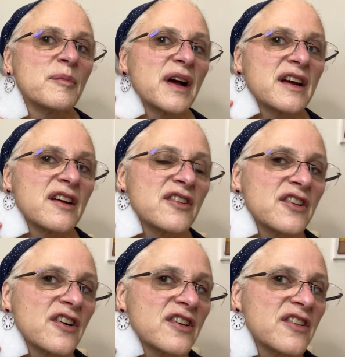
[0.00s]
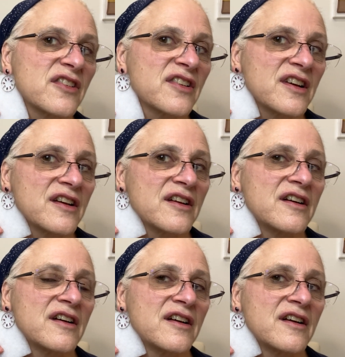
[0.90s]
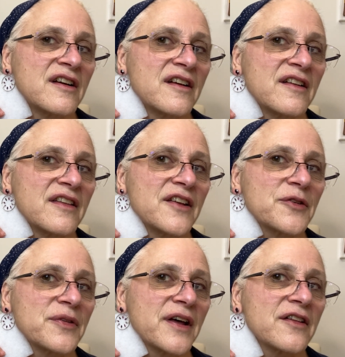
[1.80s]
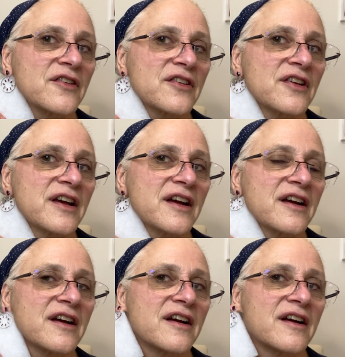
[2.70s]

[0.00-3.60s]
back here so y'all can see it. That's what that looks like.